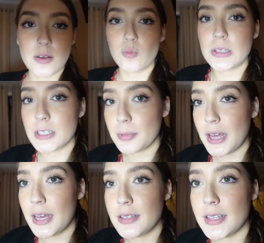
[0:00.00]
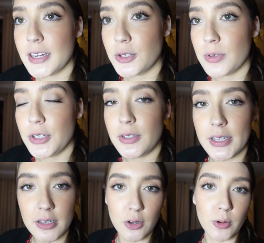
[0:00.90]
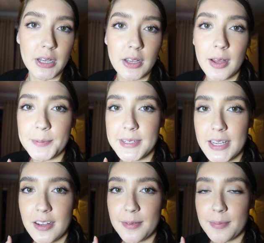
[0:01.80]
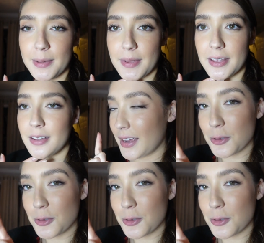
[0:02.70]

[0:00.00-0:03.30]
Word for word: What's up guys? I just want to do like a quick update on my makeup.